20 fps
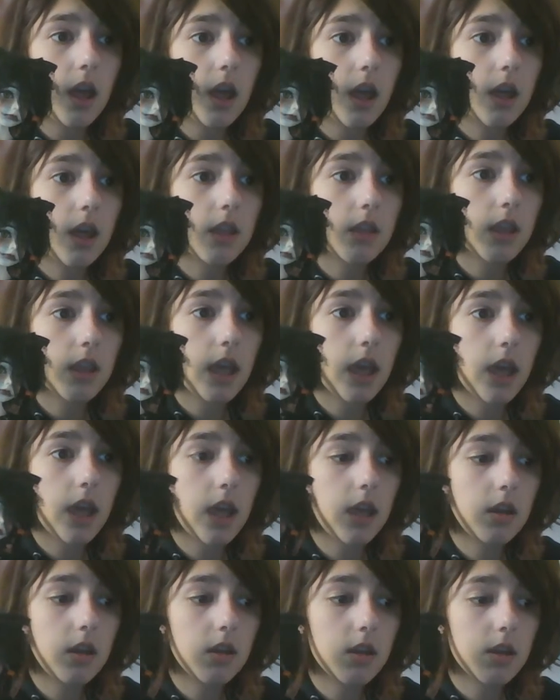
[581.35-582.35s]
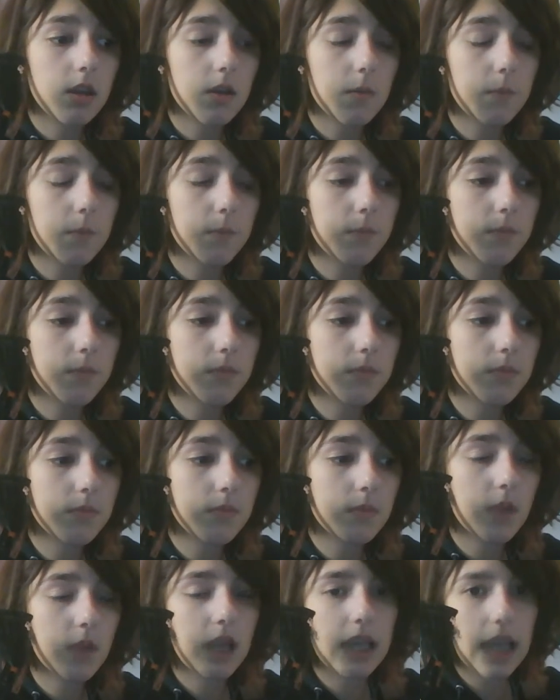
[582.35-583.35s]
And then,
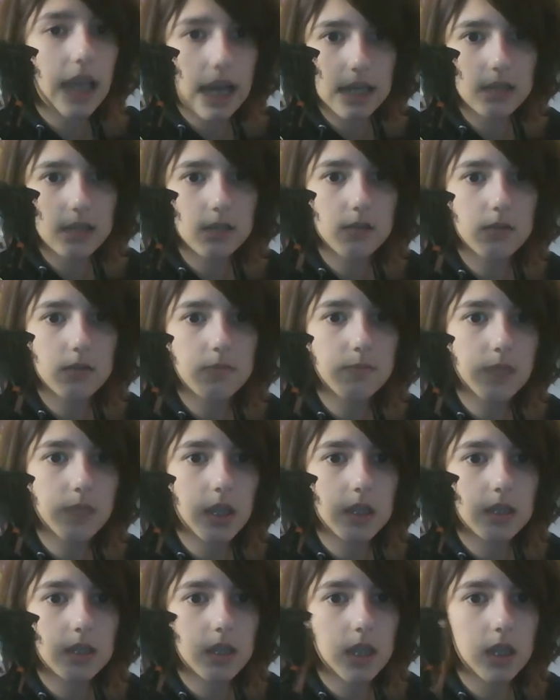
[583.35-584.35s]
like Cat Skull. And